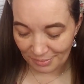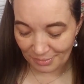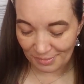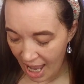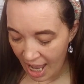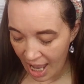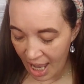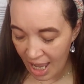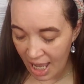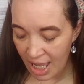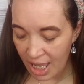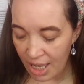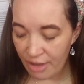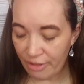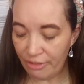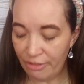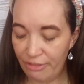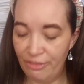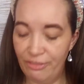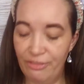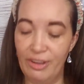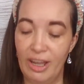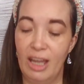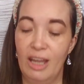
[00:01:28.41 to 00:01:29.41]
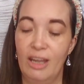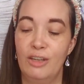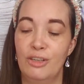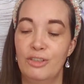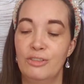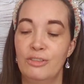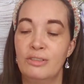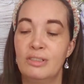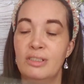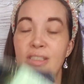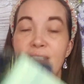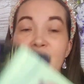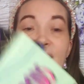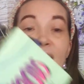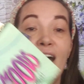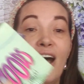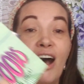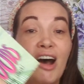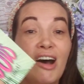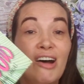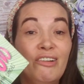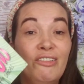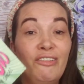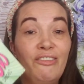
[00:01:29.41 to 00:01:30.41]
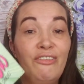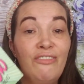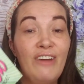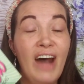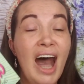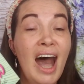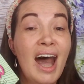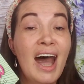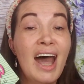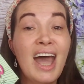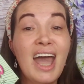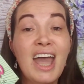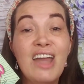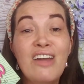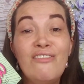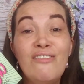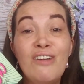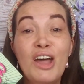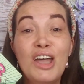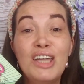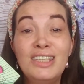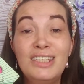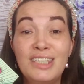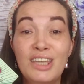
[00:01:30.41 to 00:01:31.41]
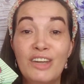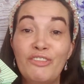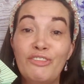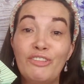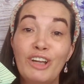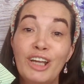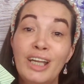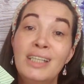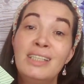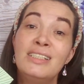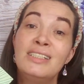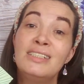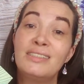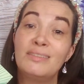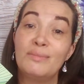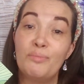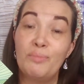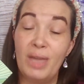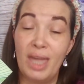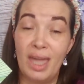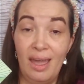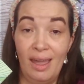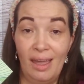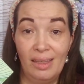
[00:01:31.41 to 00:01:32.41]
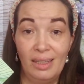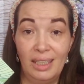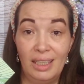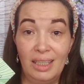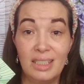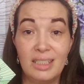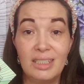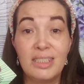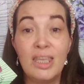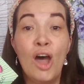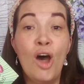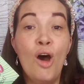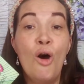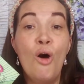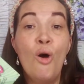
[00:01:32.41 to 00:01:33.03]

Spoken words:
I found 5 different palettes.